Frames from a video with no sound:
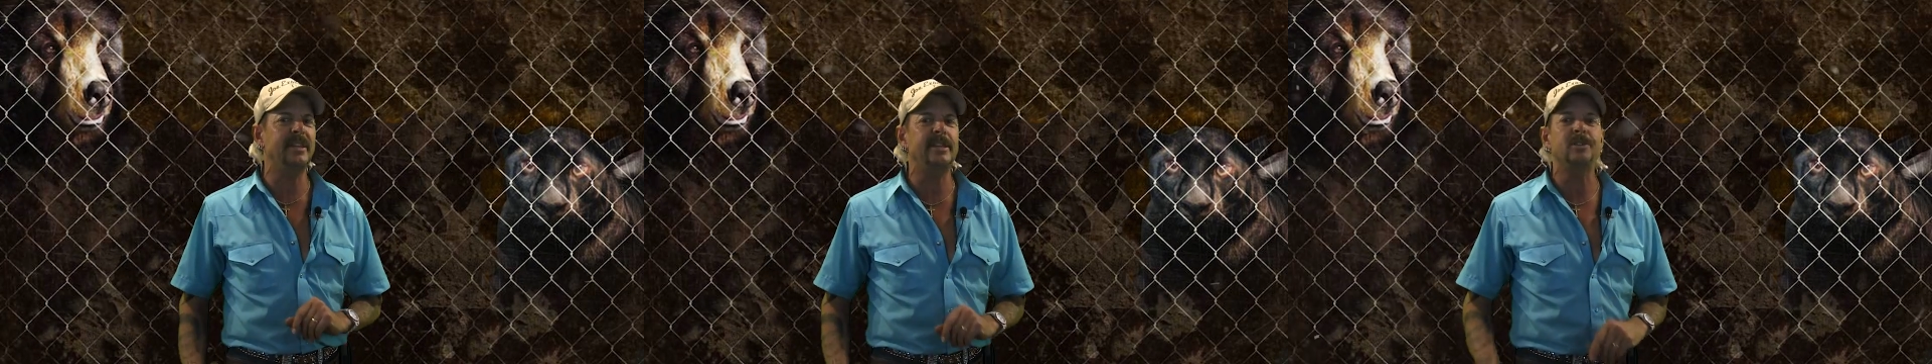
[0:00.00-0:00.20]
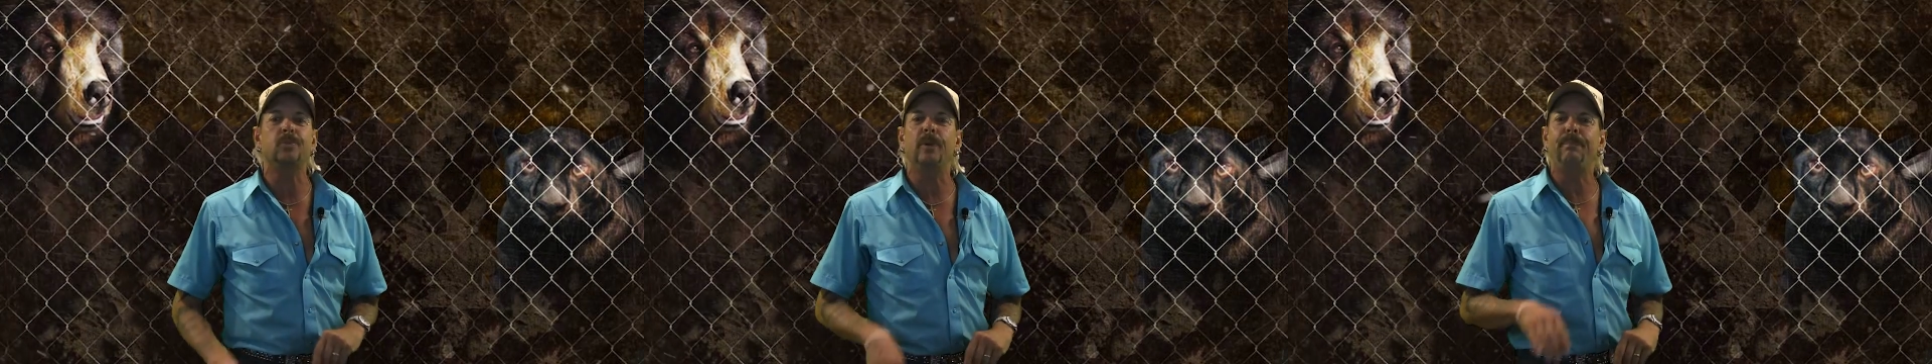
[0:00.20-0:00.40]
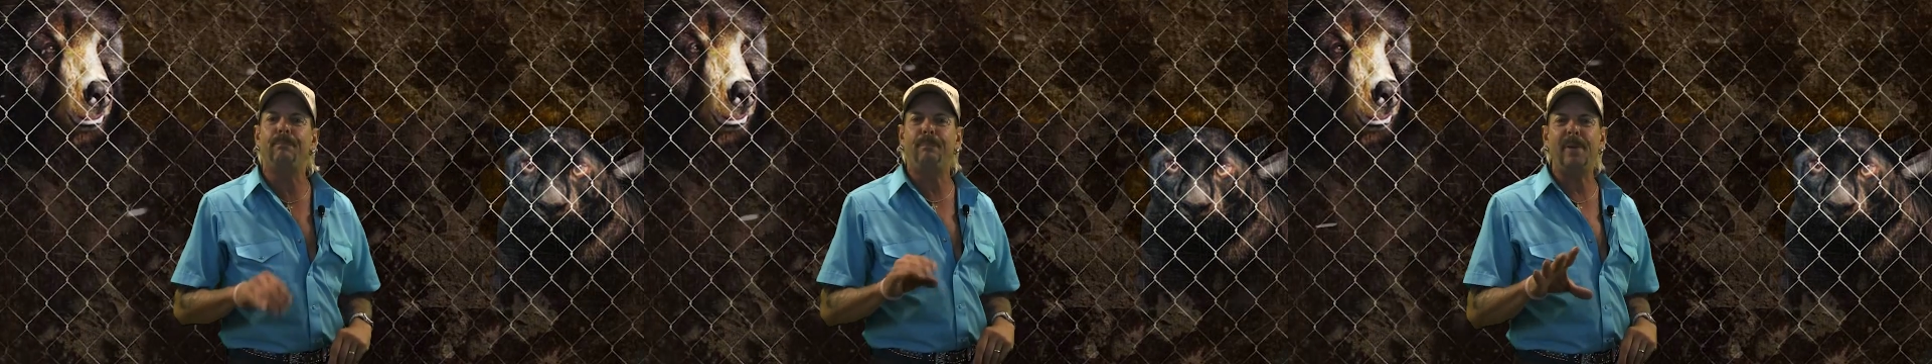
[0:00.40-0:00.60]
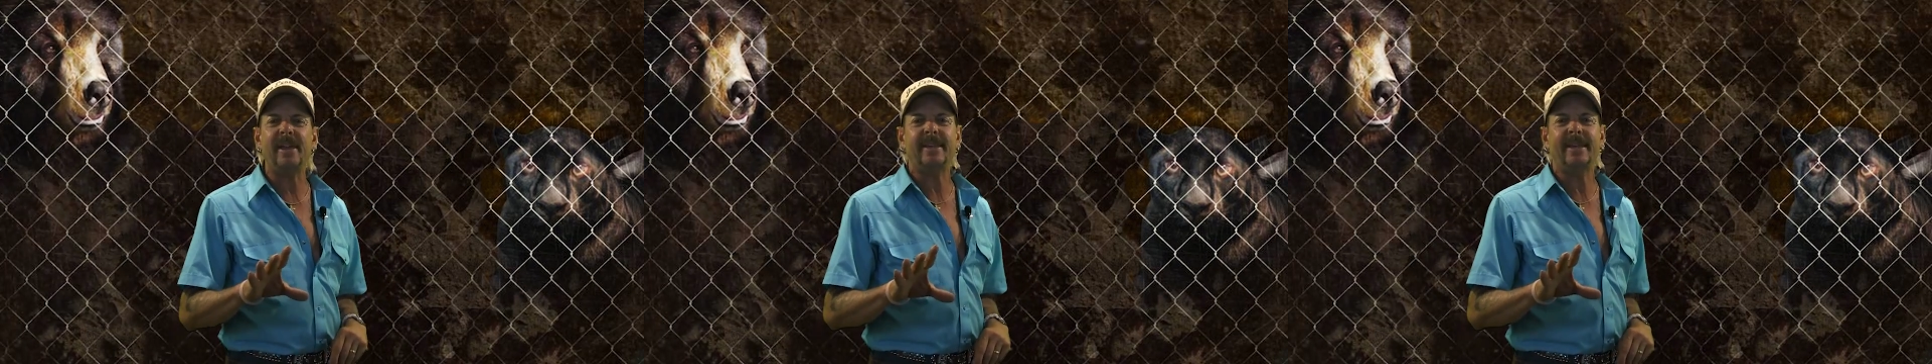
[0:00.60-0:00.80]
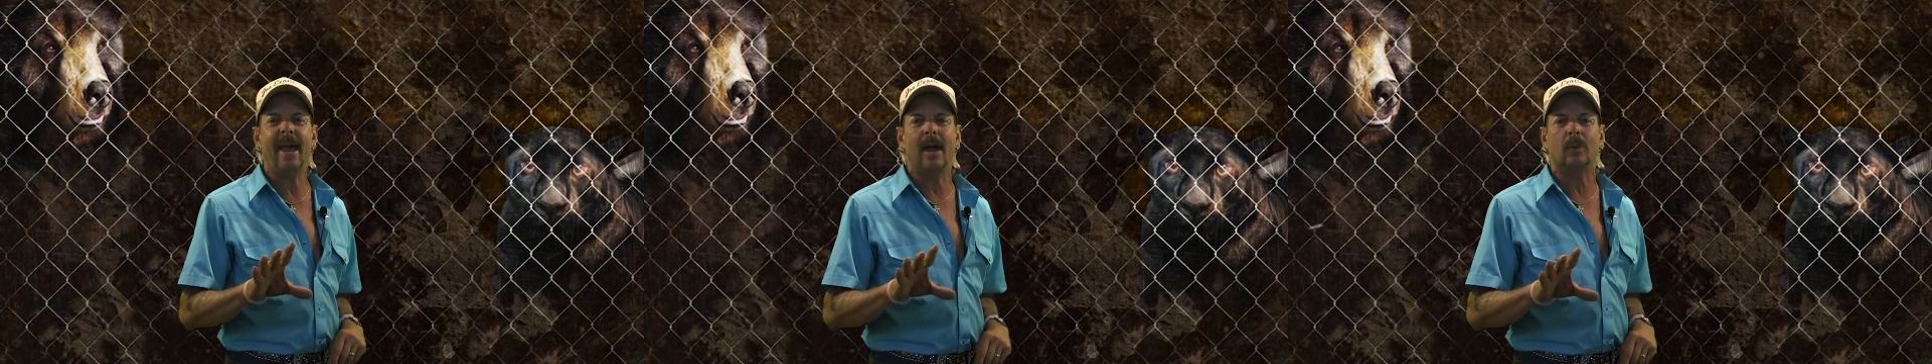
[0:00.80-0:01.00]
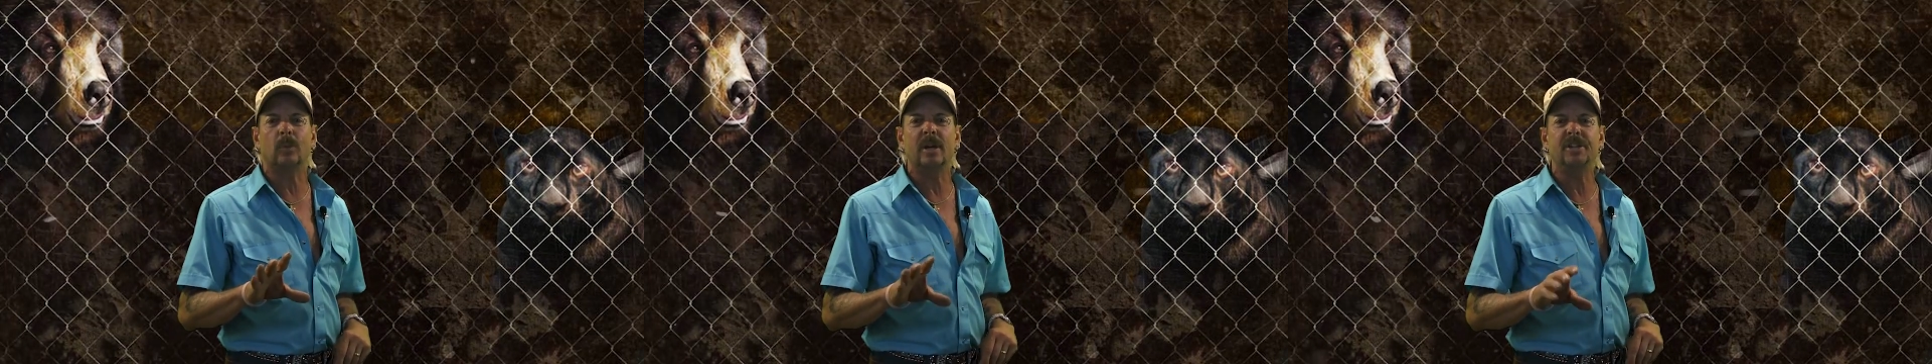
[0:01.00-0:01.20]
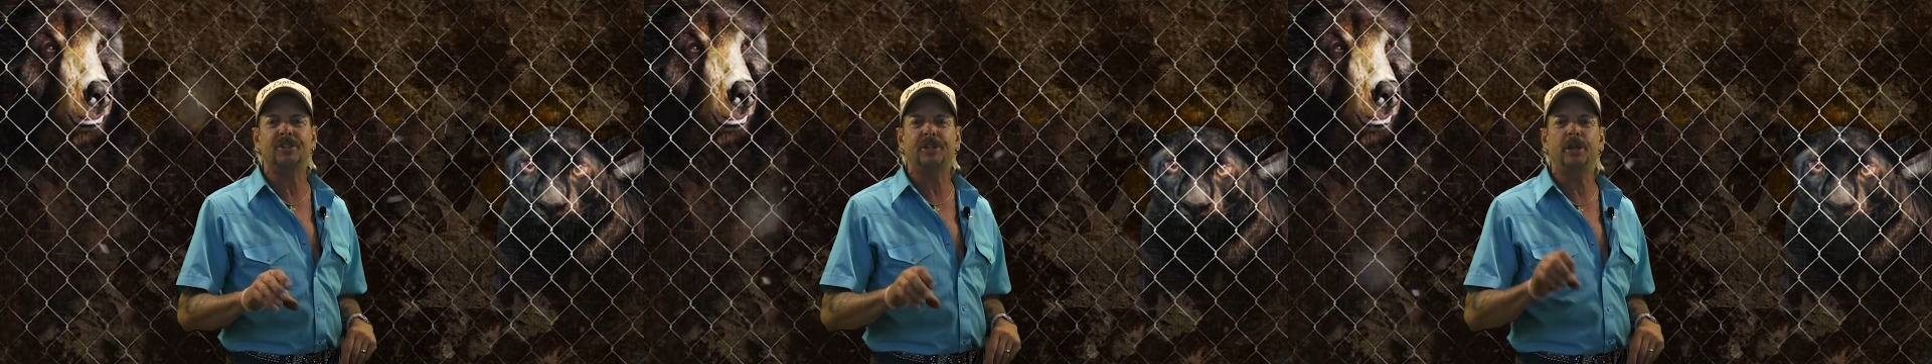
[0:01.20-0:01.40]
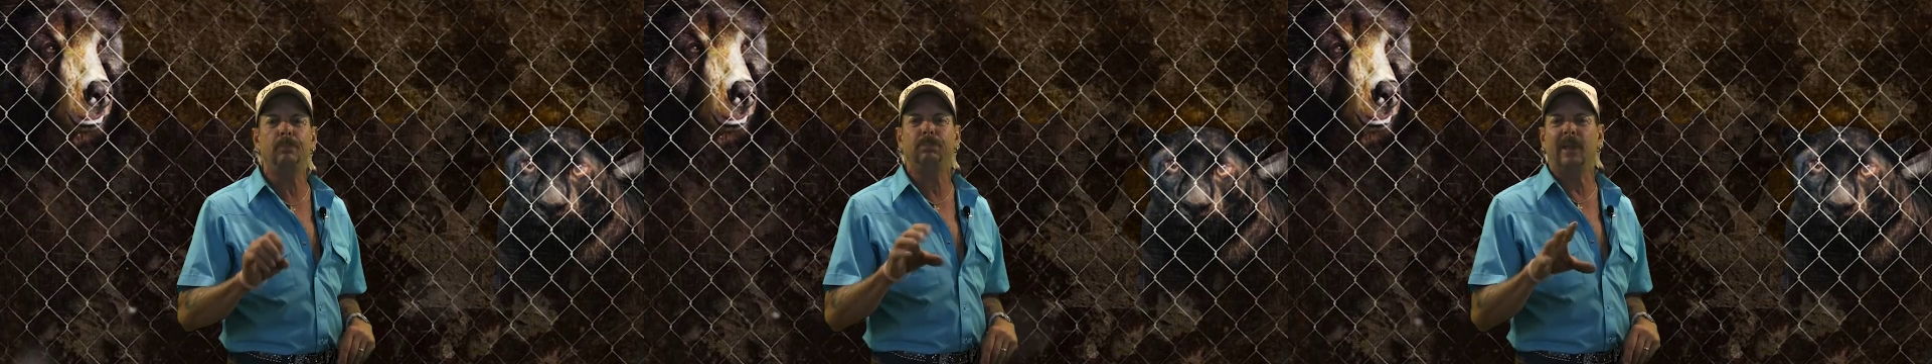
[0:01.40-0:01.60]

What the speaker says: these with Big Cat Rescue,